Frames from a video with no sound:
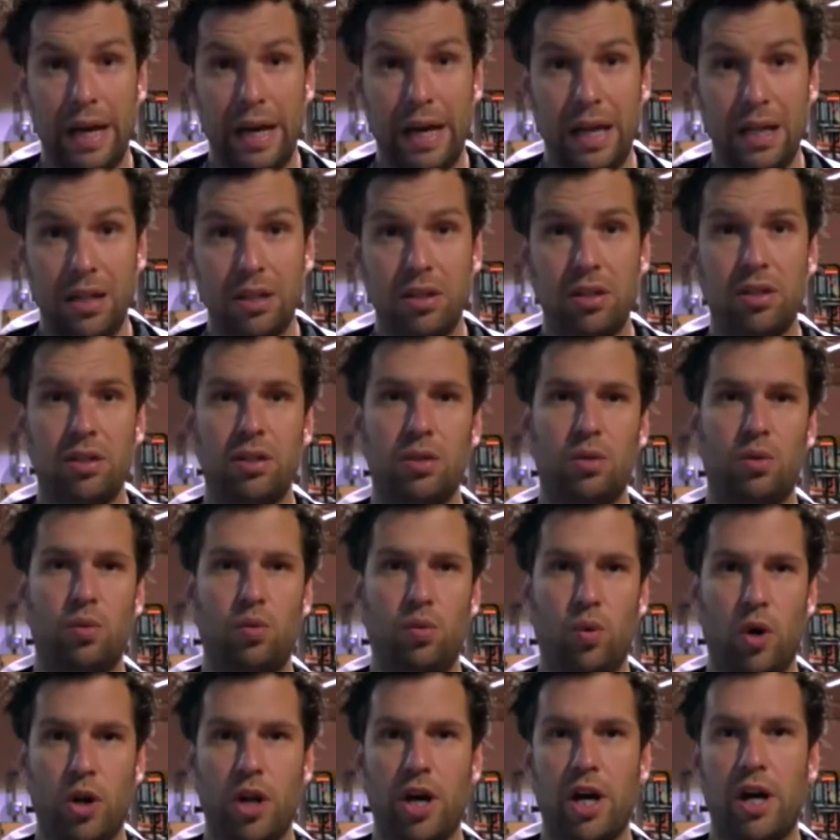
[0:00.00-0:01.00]
and
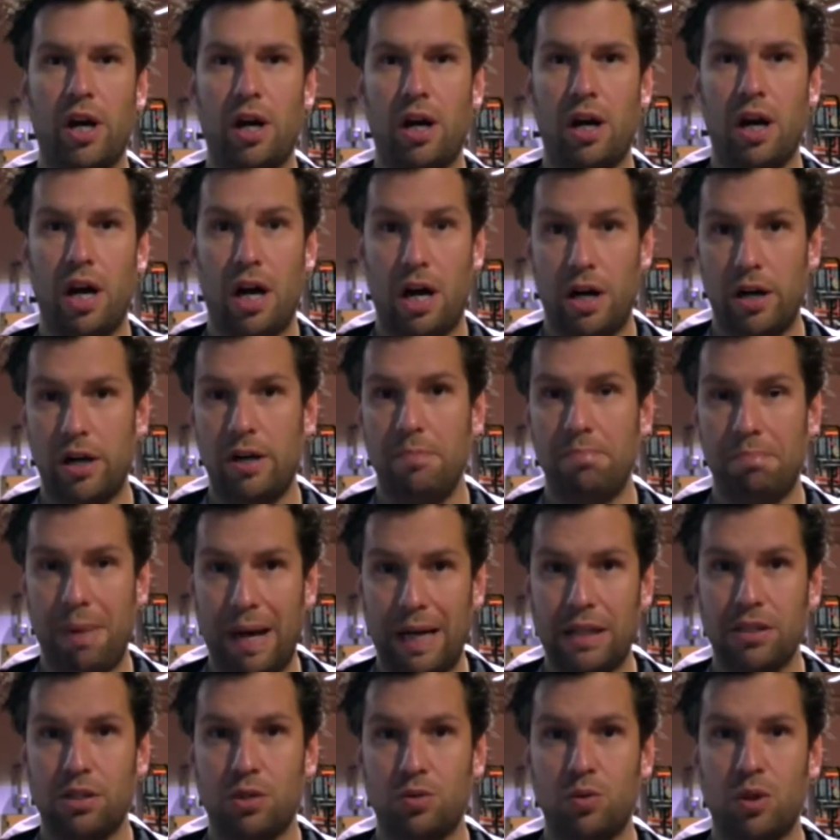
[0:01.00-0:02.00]
what are RM
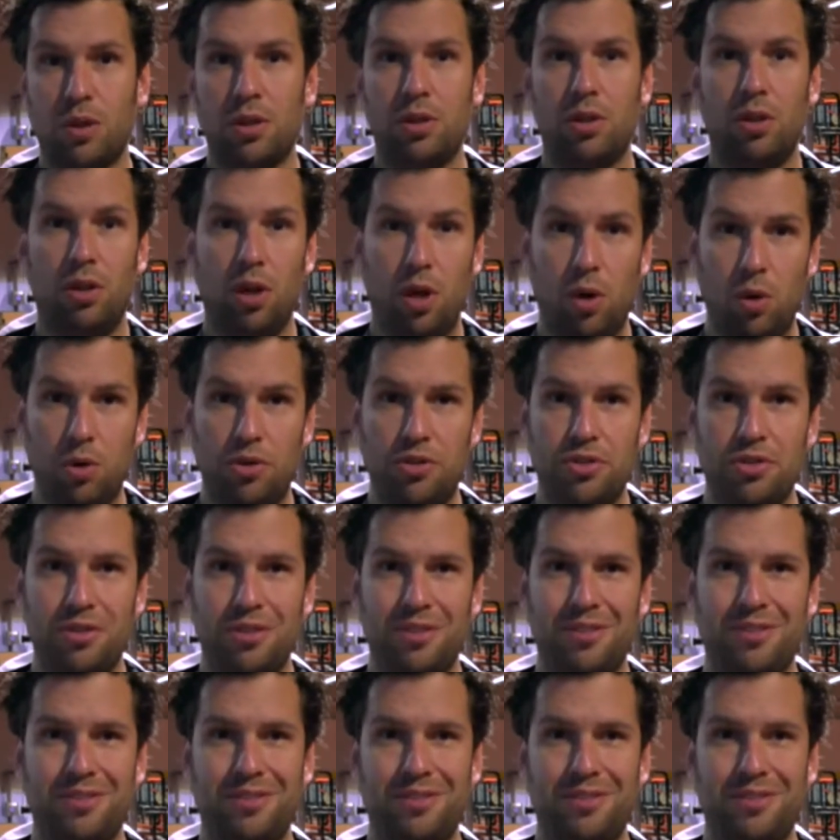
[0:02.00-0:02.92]
back squat loads.